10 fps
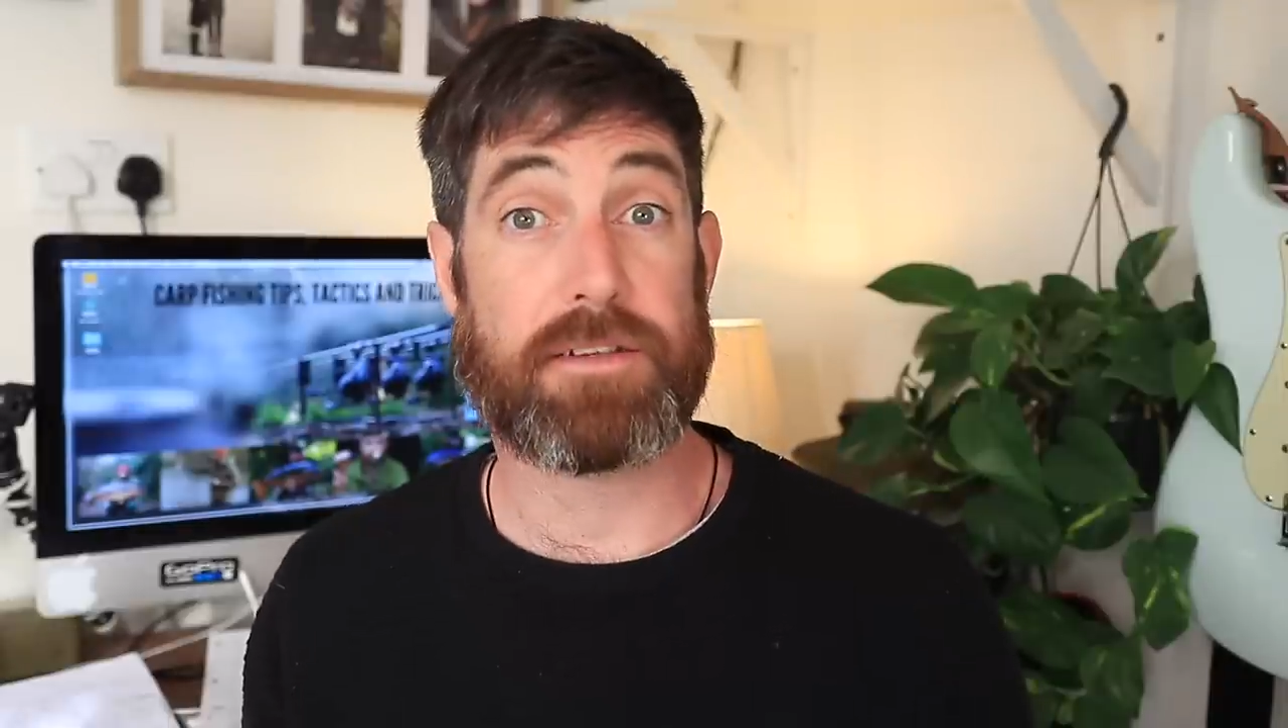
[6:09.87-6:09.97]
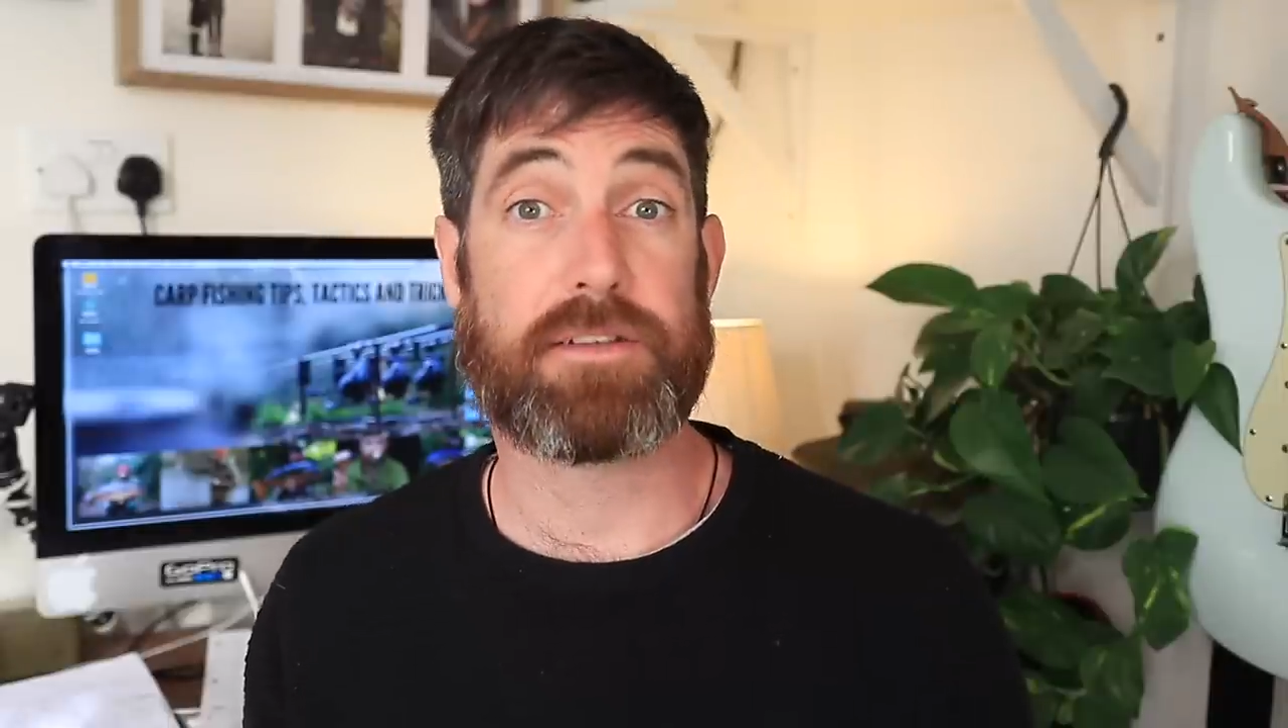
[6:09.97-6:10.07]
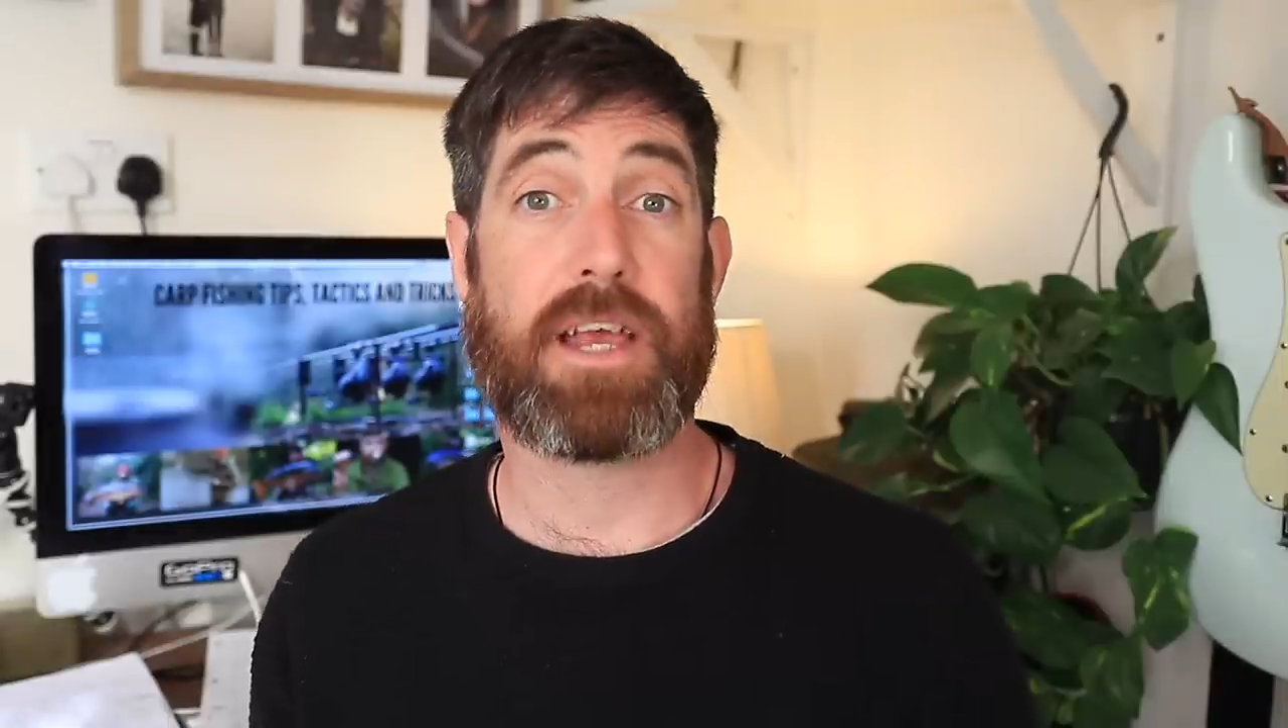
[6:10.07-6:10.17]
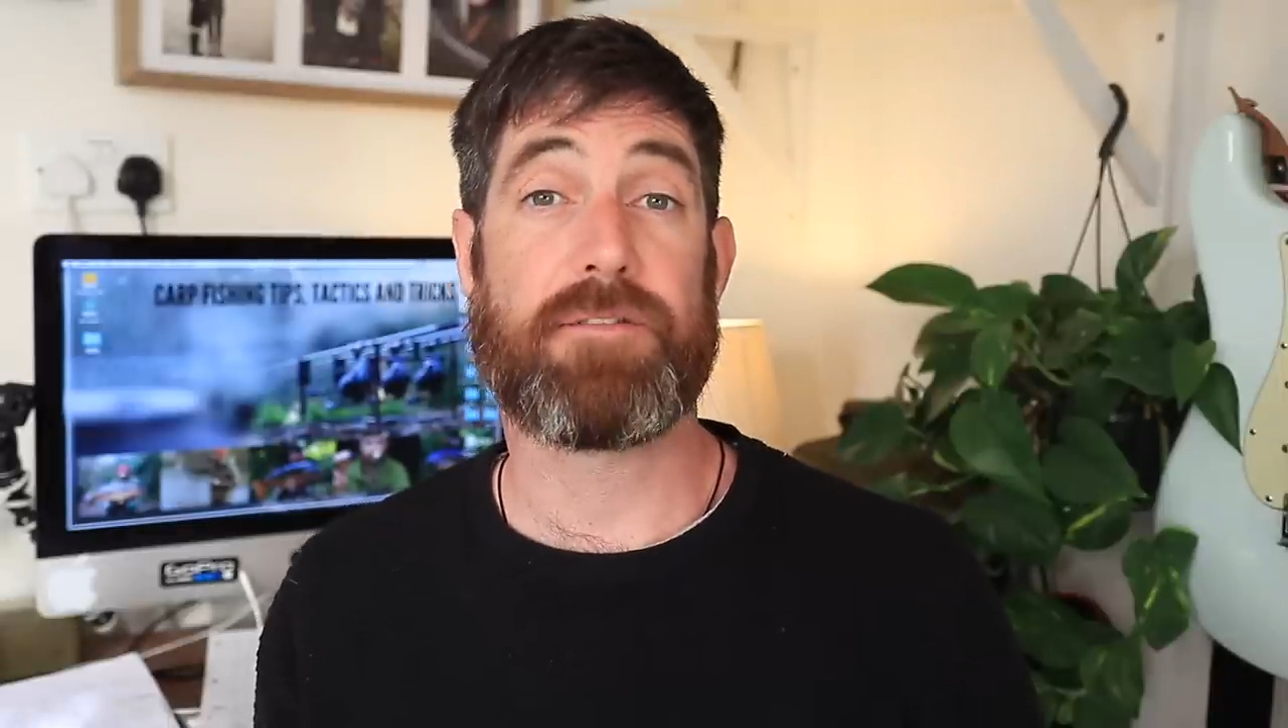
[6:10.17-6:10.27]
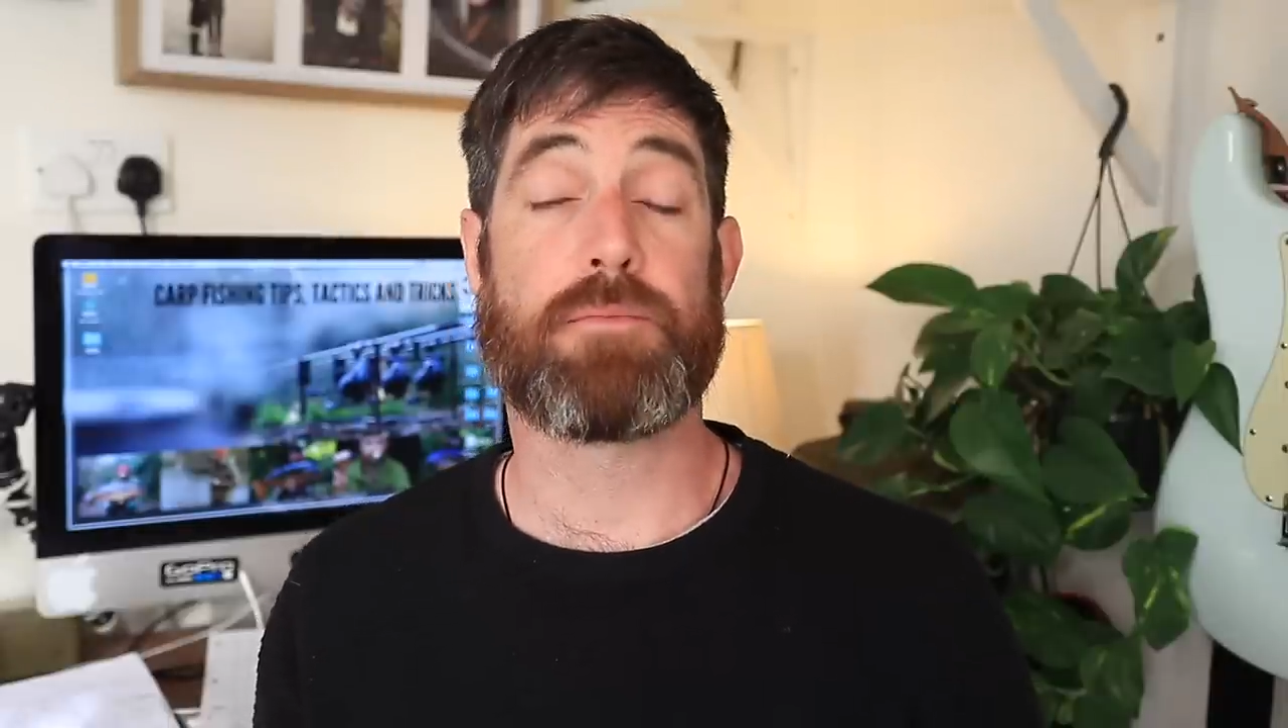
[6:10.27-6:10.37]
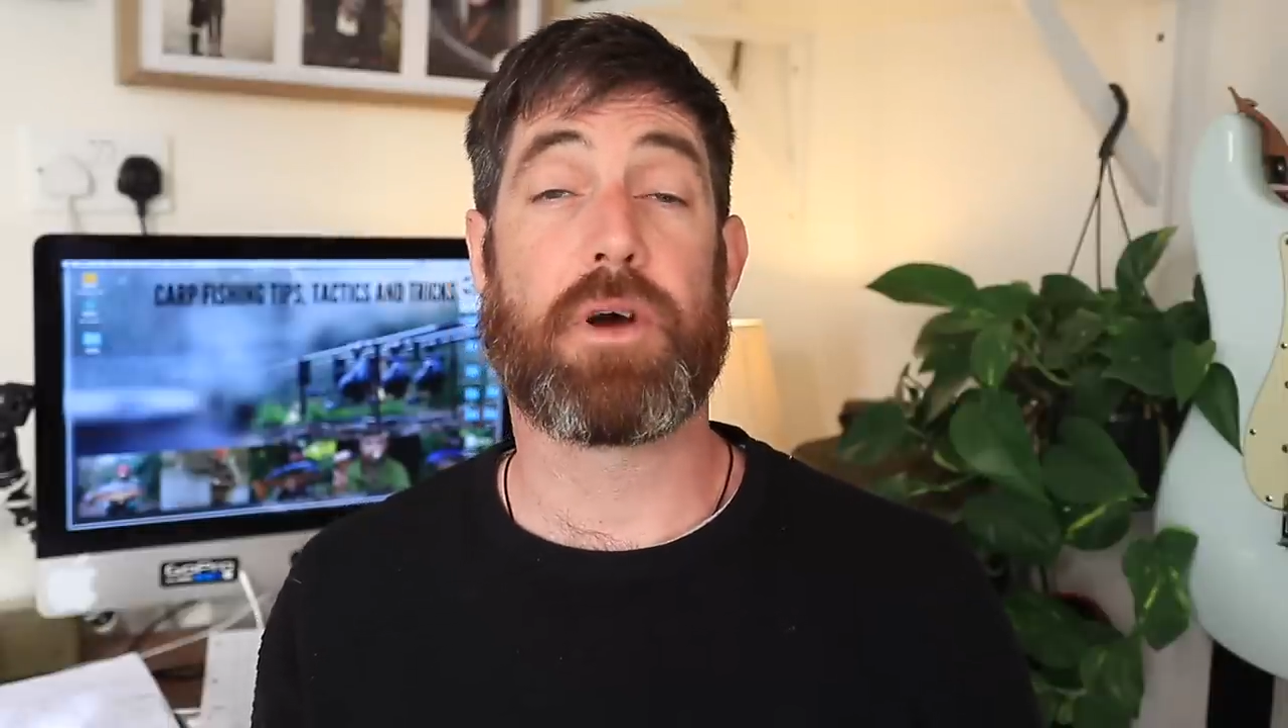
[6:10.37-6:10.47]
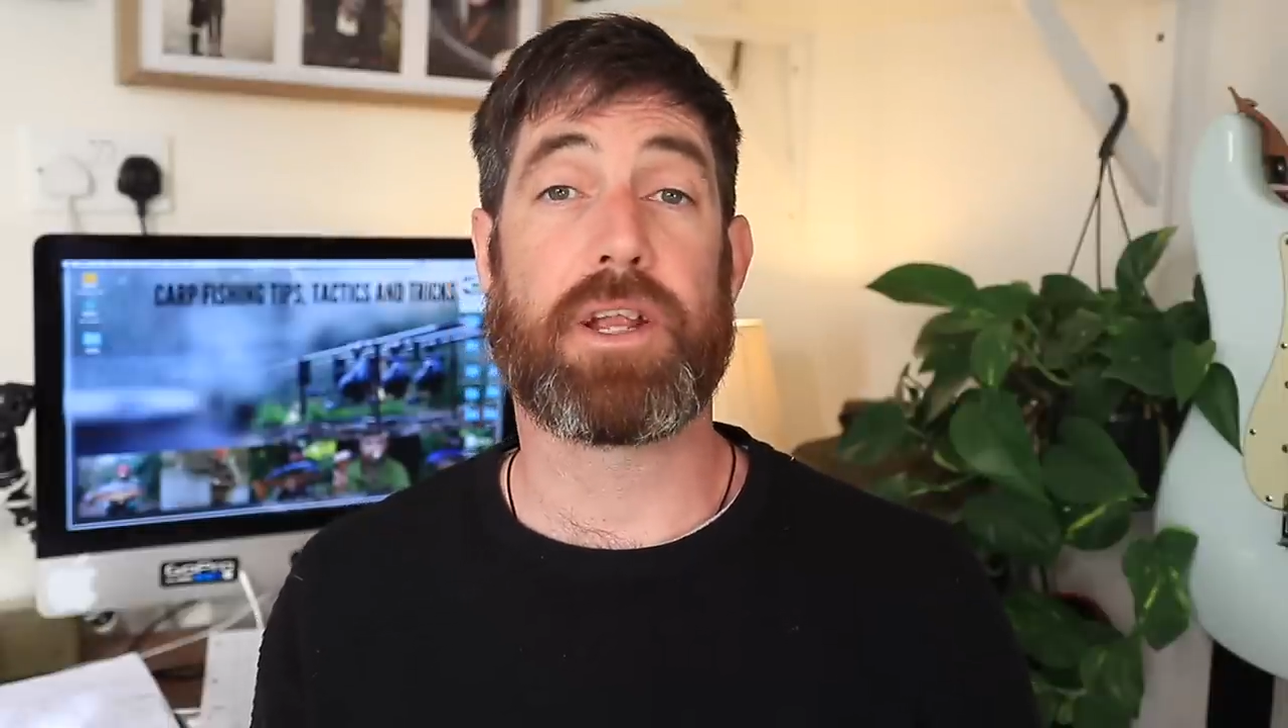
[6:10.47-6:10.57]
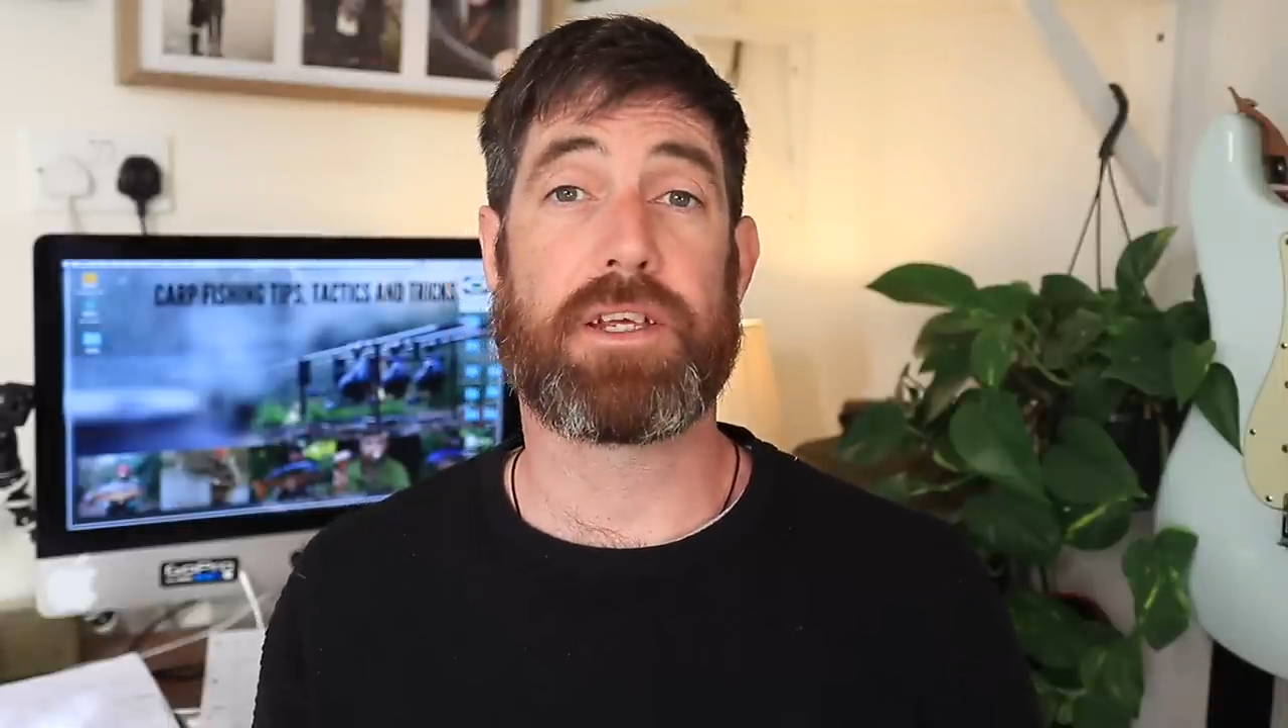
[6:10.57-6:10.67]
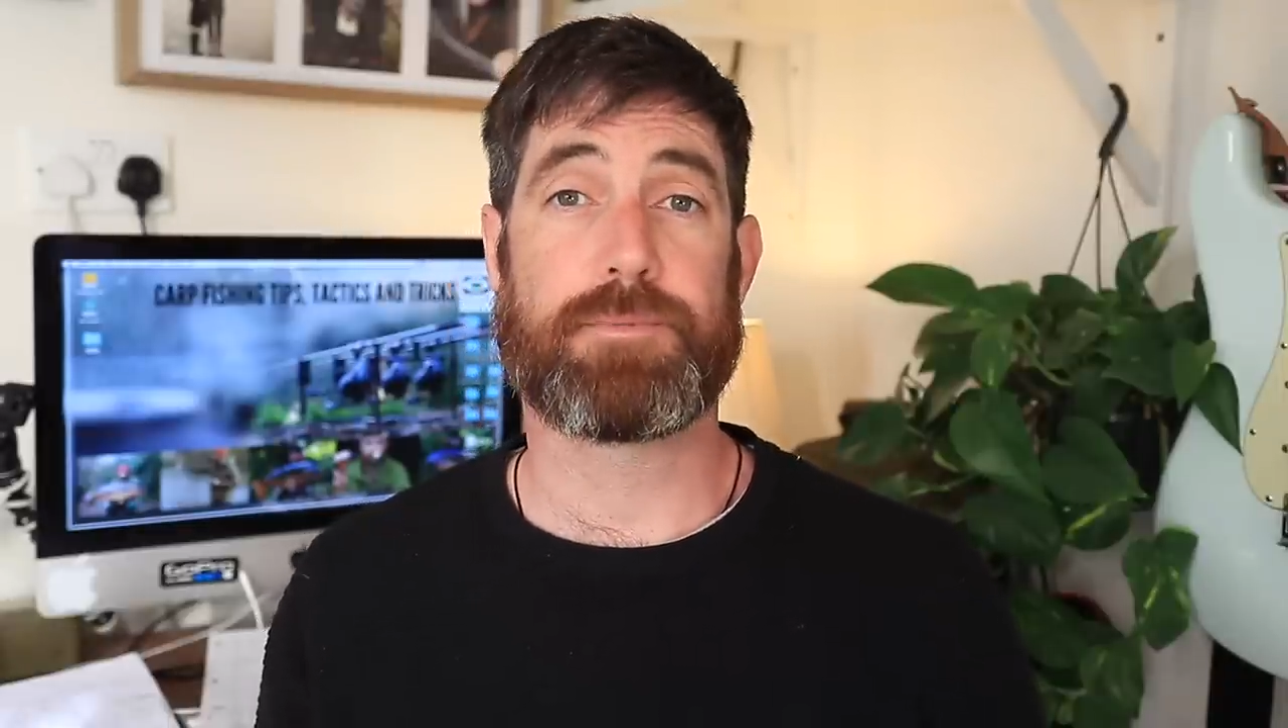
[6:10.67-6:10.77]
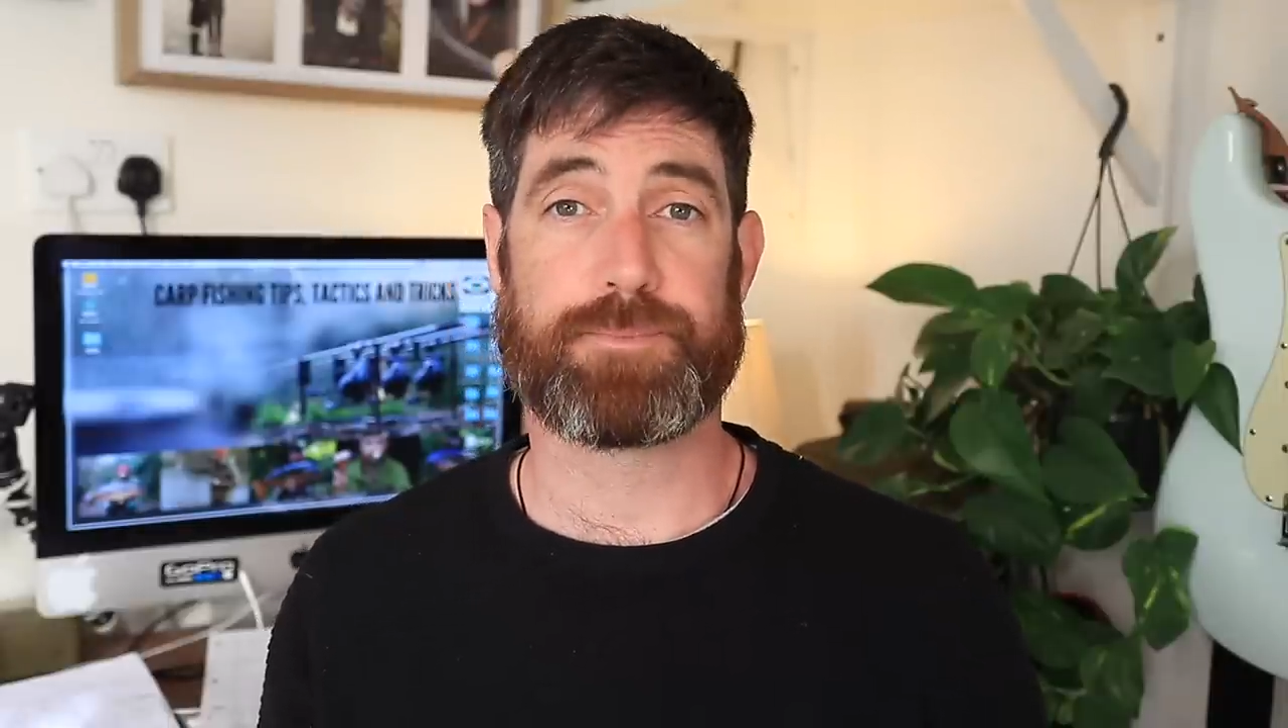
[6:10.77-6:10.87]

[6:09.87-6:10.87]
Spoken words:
save you money